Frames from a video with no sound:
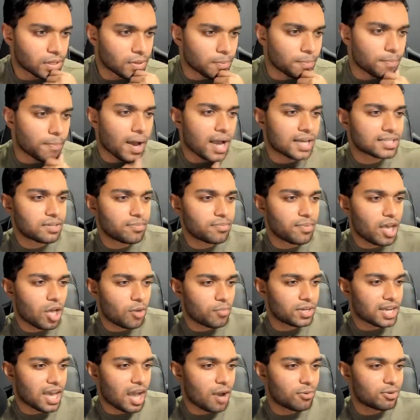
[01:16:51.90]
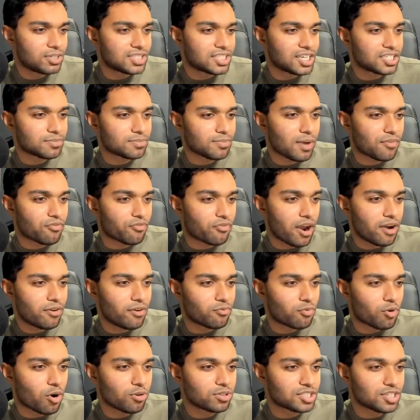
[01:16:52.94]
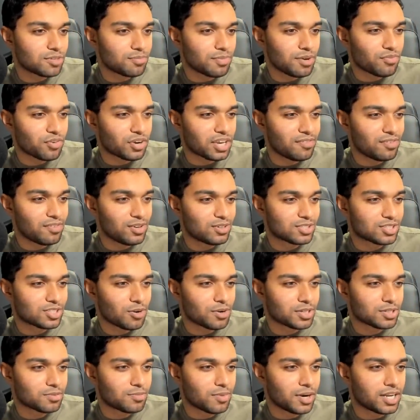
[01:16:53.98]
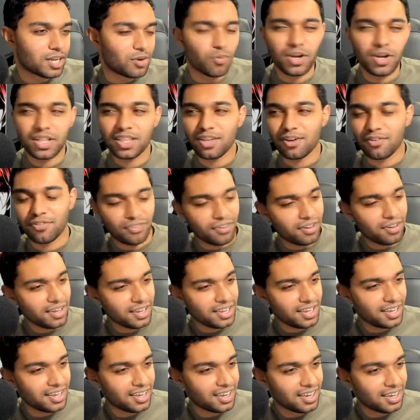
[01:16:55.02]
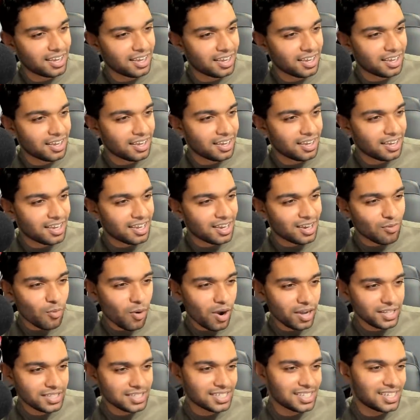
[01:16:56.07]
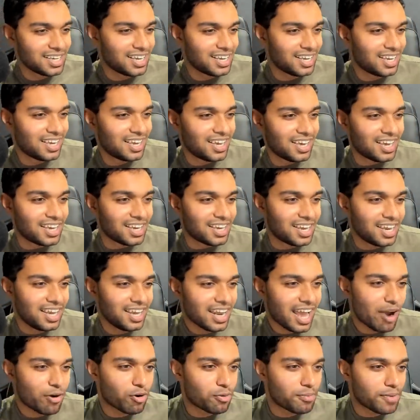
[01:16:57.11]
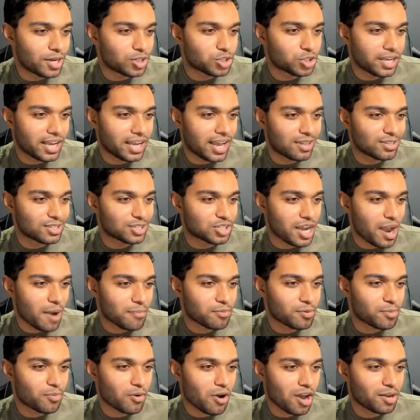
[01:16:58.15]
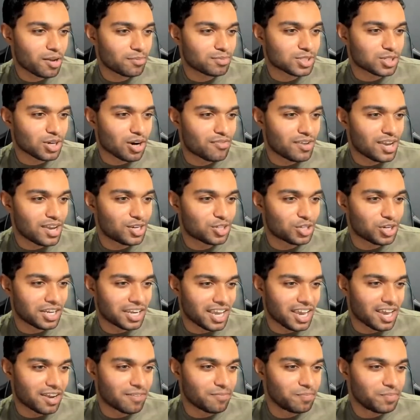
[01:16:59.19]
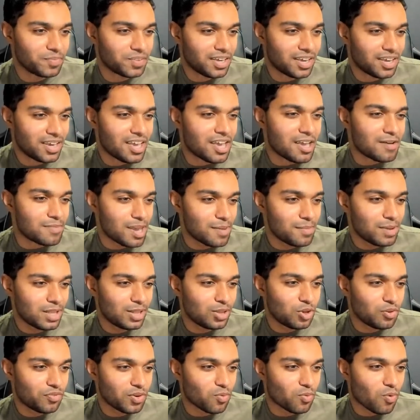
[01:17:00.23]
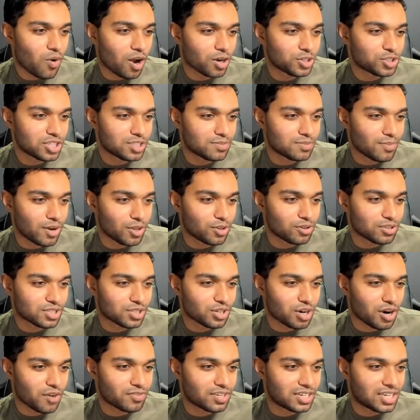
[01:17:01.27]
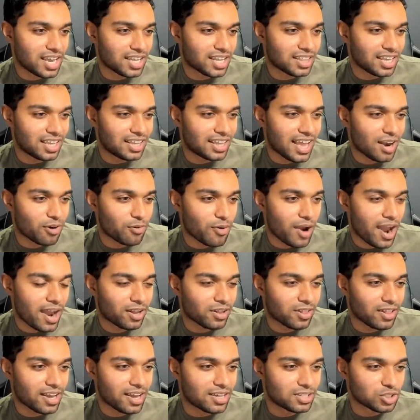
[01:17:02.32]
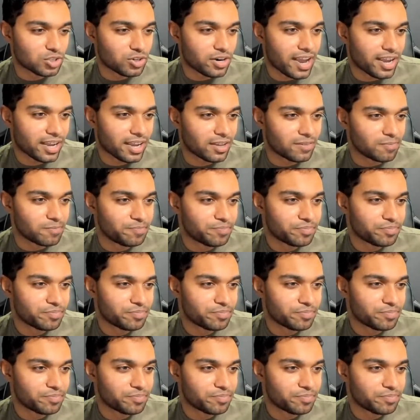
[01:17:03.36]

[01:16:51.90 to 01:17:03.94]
Bassem El Madawi says, my friend roasted me for giving you so much money. What the fuck? What? He and I were mentioning how this chapter brought up starvation again. Maybe Luffy watched his mother starve to death and that radicalized Dragon.